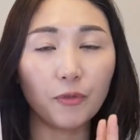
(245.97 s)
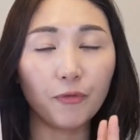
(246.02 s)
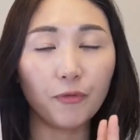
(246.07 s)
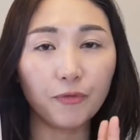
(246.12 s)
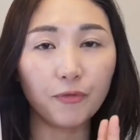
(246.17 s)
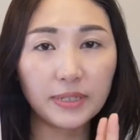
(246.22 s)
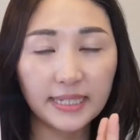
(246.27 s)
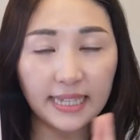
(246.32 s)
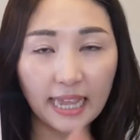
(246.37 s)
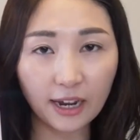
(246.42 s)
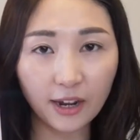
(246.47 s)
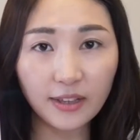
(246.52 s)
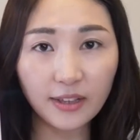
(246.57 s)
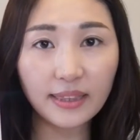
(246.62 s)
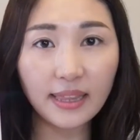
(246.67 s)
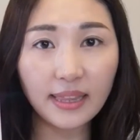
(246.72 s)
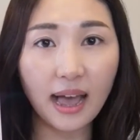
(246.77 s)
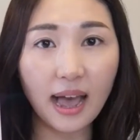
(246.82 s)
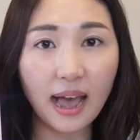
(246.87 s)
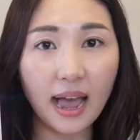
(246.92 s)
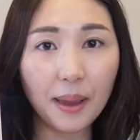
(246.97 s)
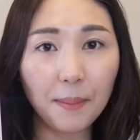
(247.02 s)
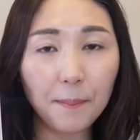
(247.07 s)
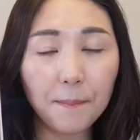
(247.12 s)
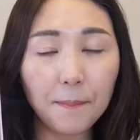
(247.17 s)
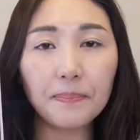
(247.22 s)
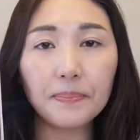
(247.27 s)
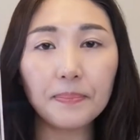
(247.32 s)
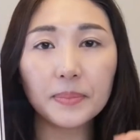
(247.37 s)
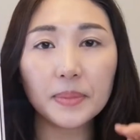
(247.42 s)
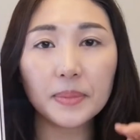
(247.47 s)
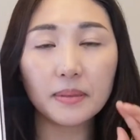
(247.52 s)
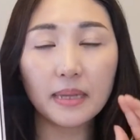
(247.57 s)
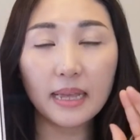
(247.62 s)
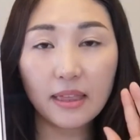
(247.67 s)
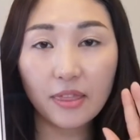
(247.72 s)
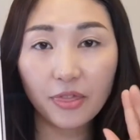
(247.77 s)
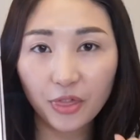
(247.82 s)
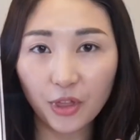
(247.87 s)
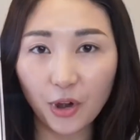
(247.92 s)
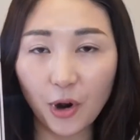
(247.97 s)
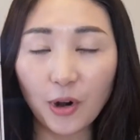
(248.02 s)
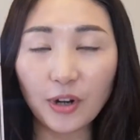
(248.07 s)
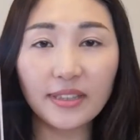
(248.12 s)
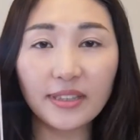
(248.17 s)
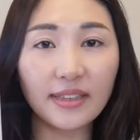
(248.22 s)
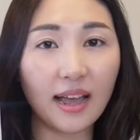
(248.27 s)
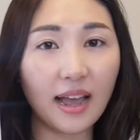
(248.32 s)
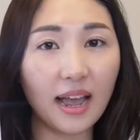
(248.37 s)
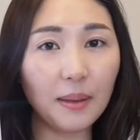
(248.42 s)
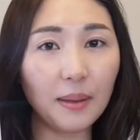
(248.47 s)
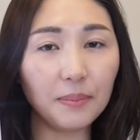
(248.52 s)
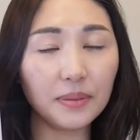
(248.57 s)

second time, third time,